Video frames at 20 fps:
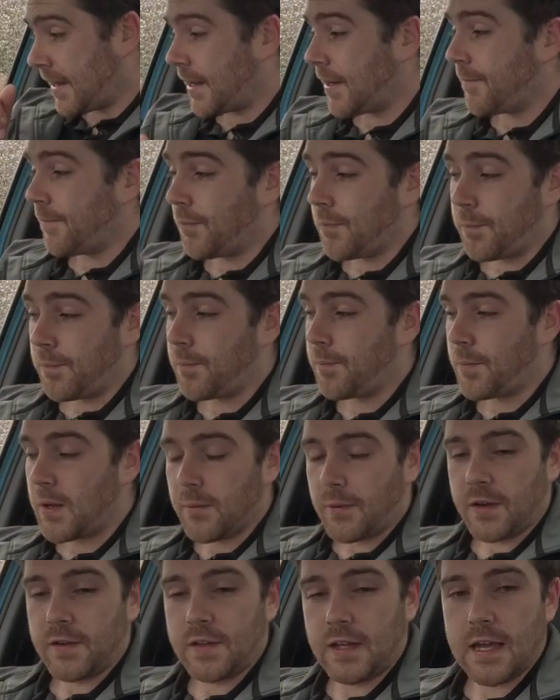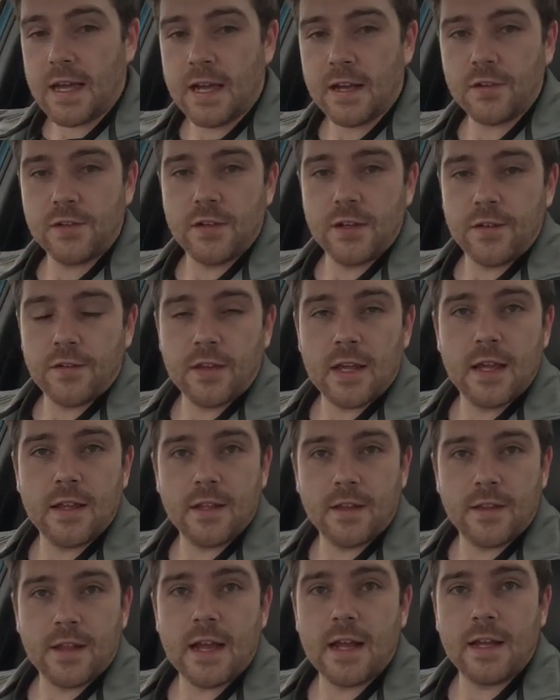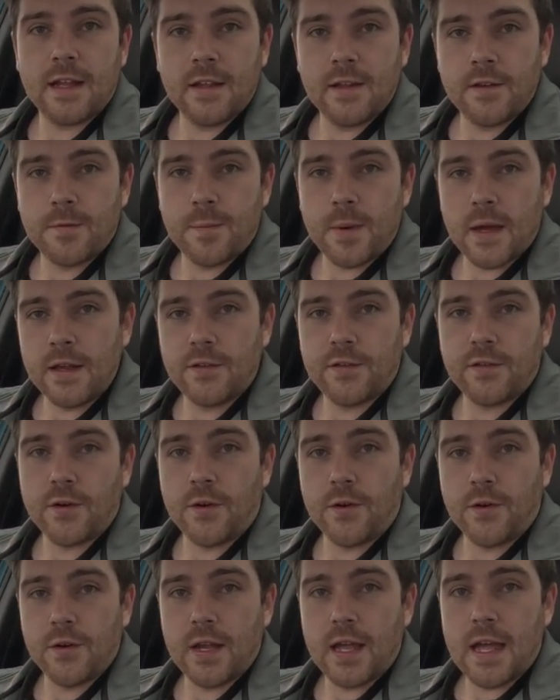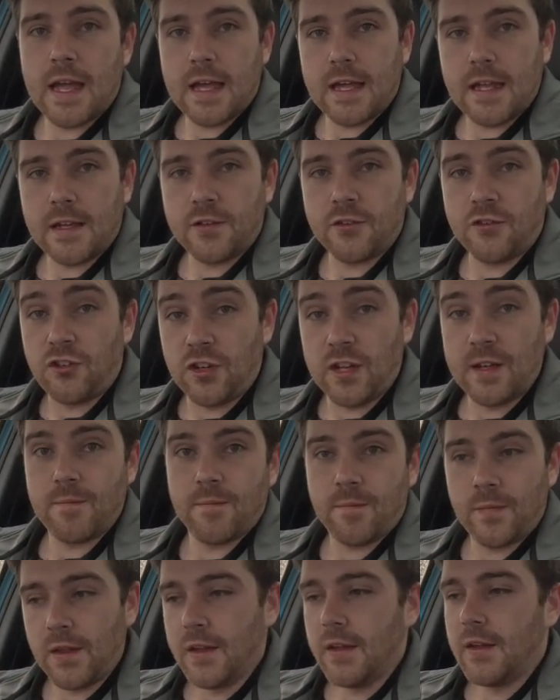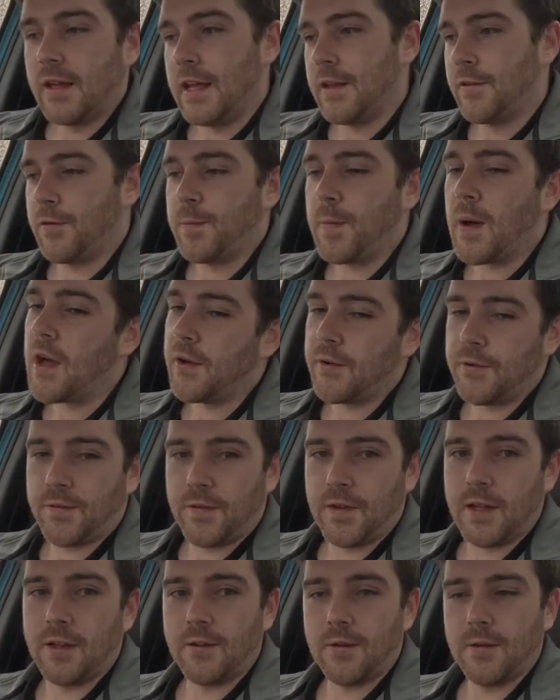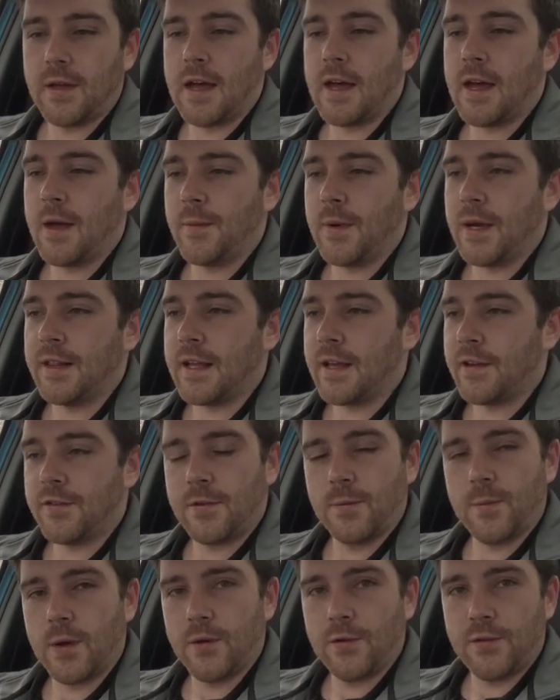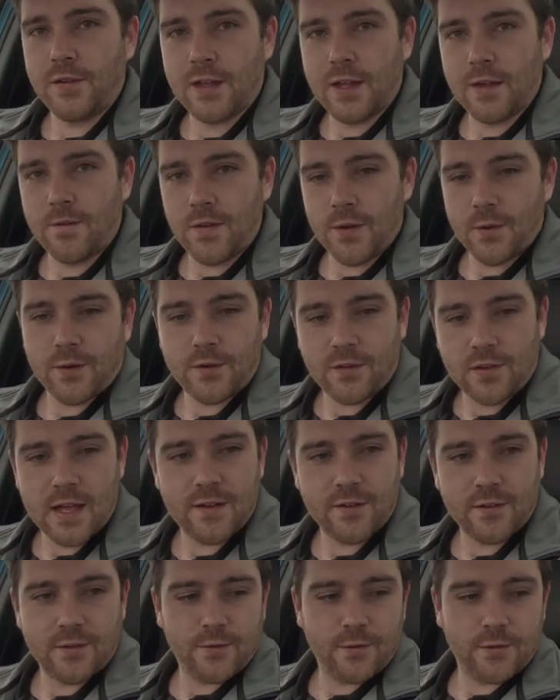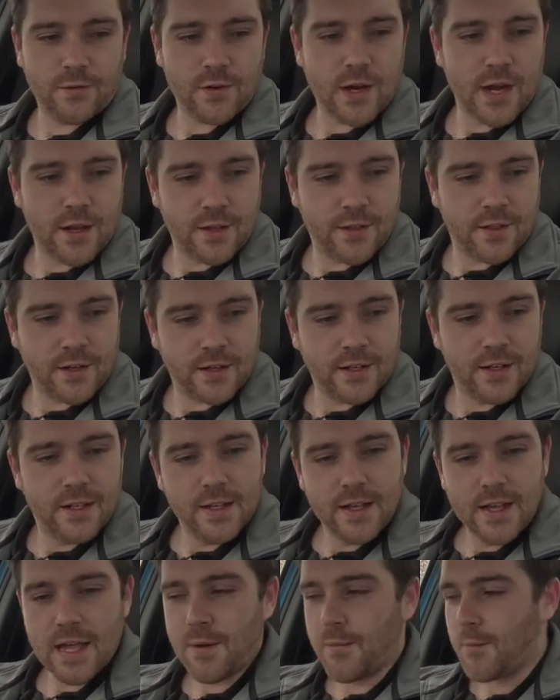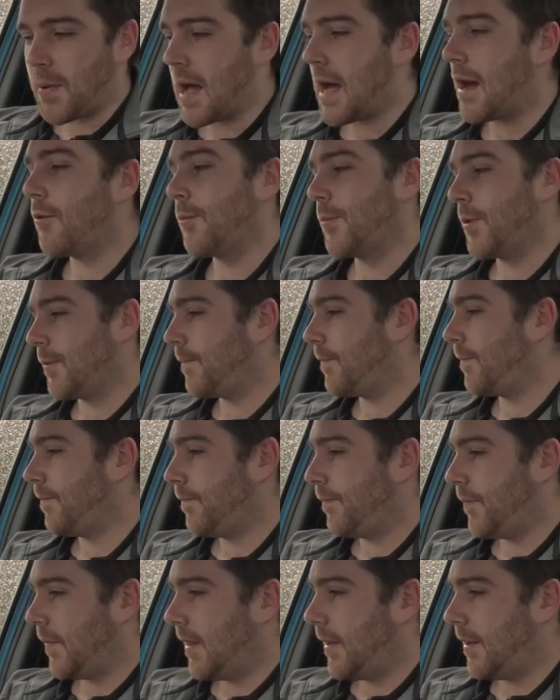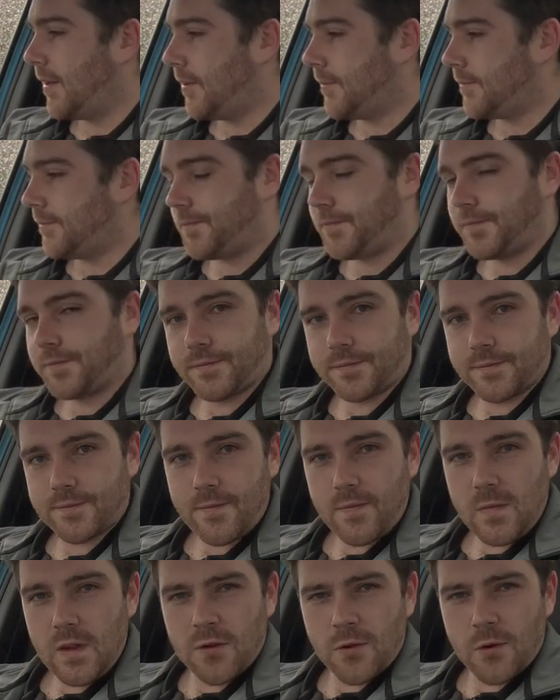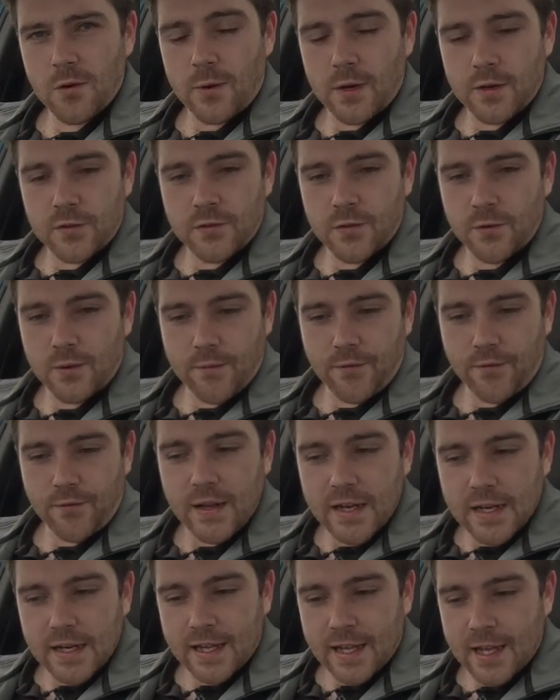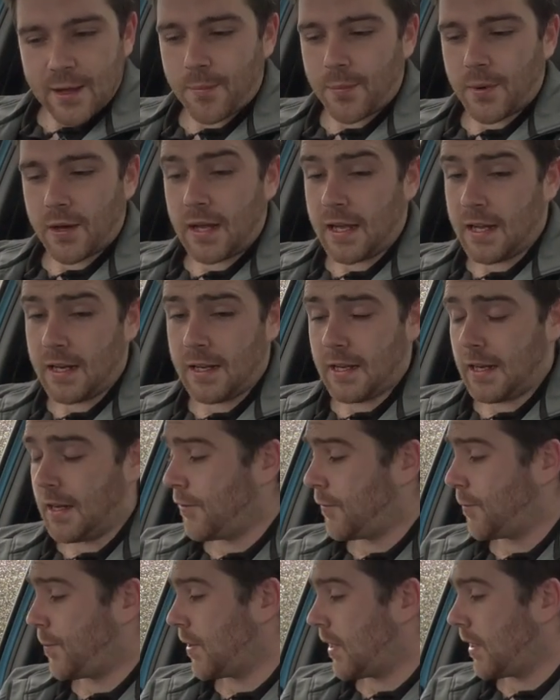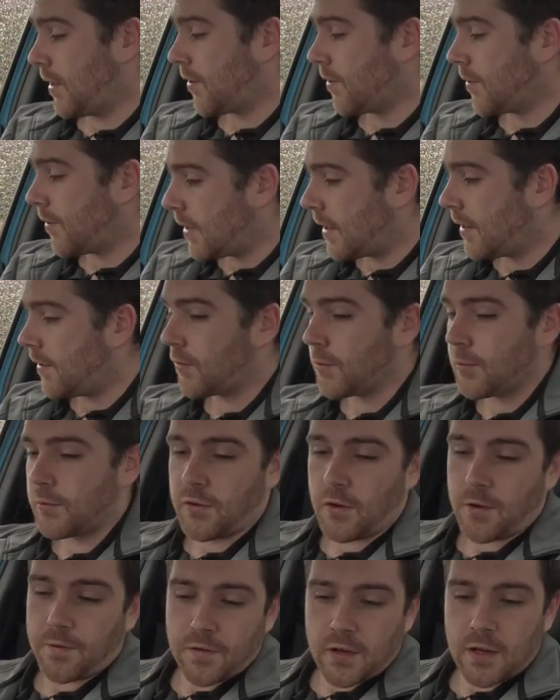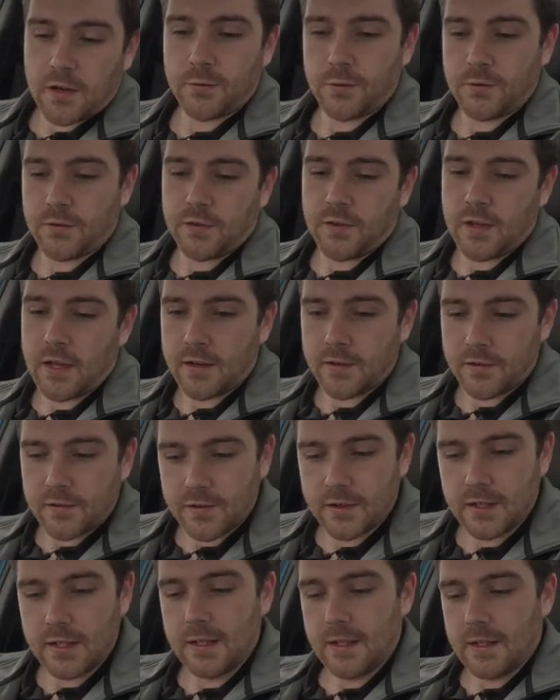And BYD actually say that that is based on a gym-inspired feel, and that's supposed to give you a sense of strength and empowerment. Not quite sure I'm feeling it, but it looks pretty cool, and it's all soft touch, which is nice.